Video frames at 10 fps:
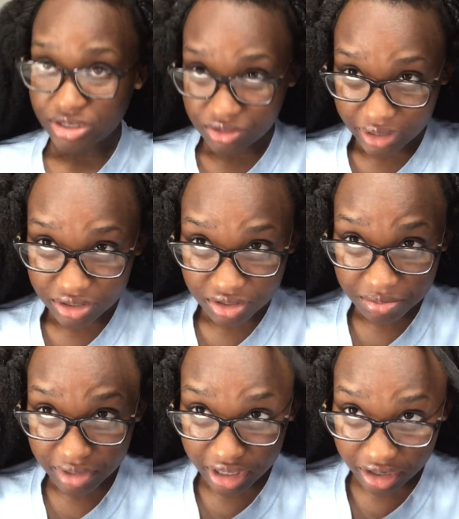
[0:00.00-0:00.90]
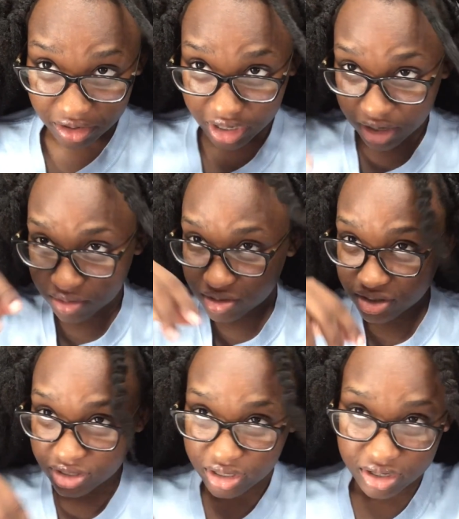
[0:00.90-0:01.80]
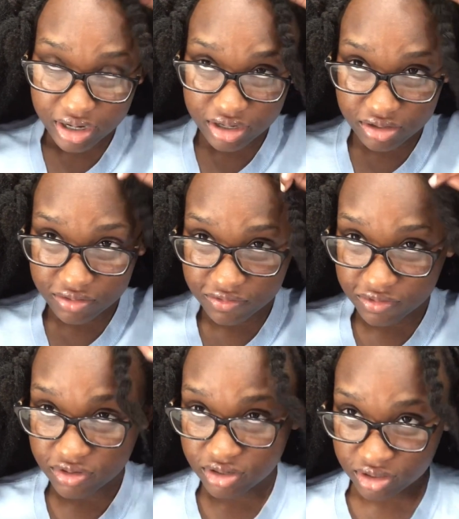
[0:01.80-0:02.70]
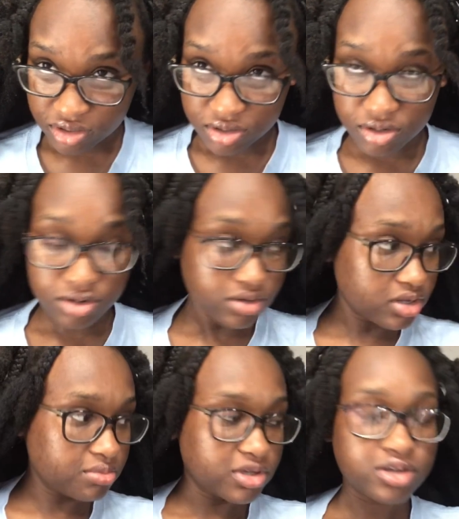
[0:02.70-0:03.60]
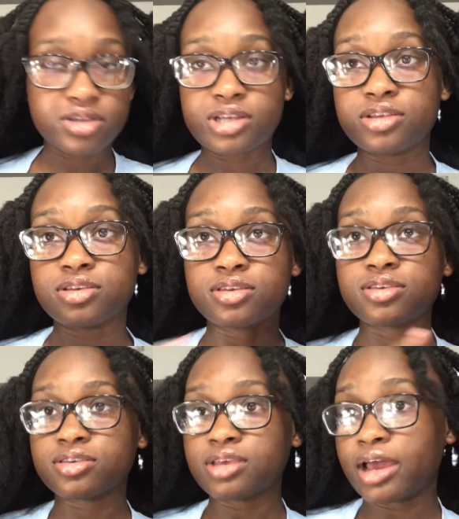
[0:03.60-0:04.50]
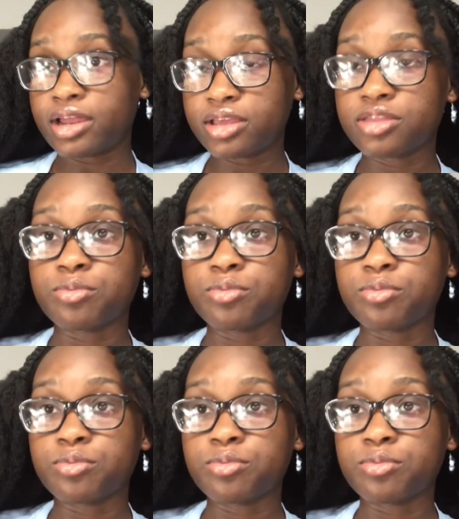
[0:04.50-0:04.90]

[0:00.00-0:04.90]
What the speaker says: so I took my hair out. It's like kind of curled up because I just had it in the